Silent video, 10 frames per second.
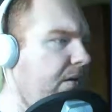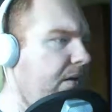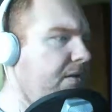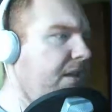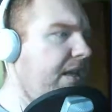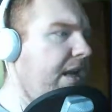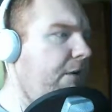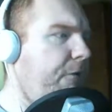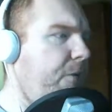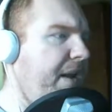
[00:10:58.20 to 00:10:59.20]
There's nothing here
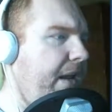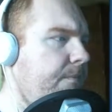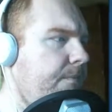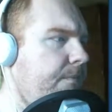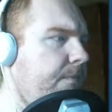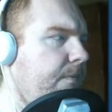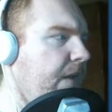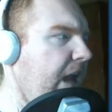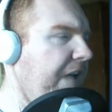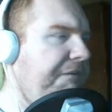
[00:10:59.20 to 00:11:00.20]
for me.
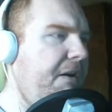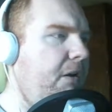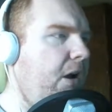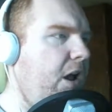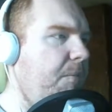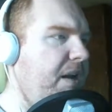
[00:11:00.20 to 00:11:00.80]
I found all my